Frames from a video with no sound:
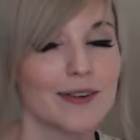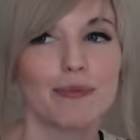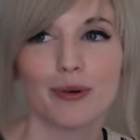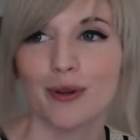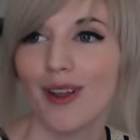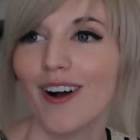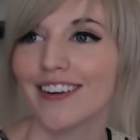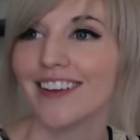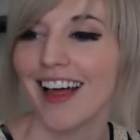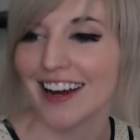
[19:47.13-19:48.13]

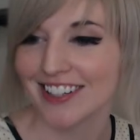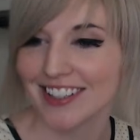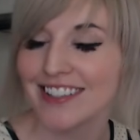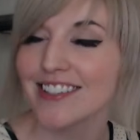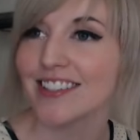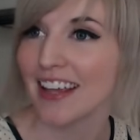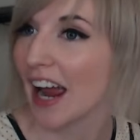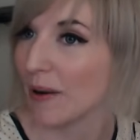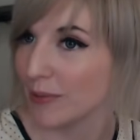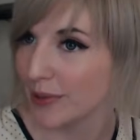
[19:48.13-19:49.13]
Prolonged elections,
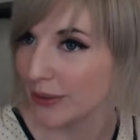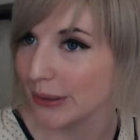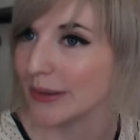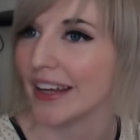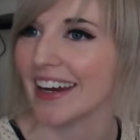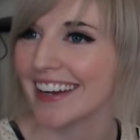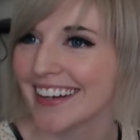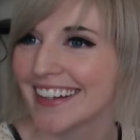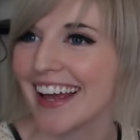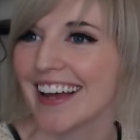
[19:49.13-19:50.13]
absolutely,
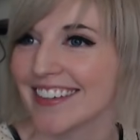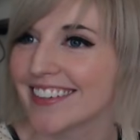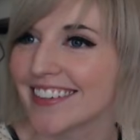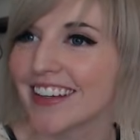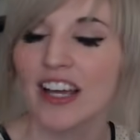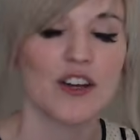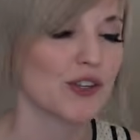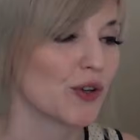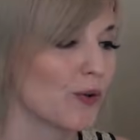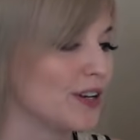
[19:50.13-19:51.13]
yes.
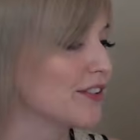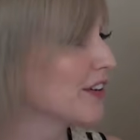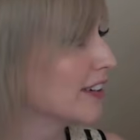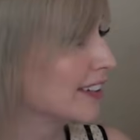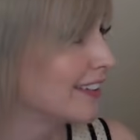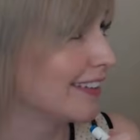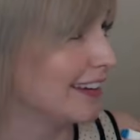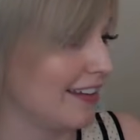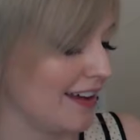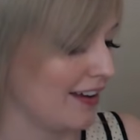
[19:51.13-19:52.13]
So we start to
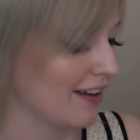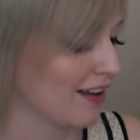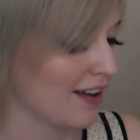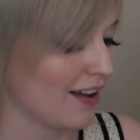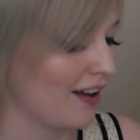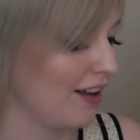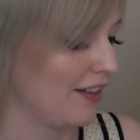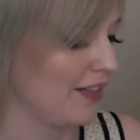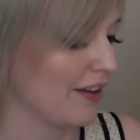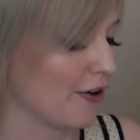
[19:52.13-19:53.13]
see that
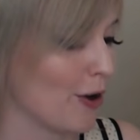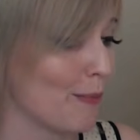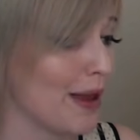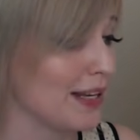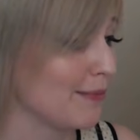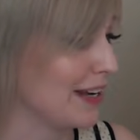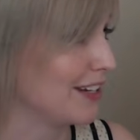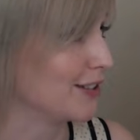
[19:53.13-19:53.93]
there are many, many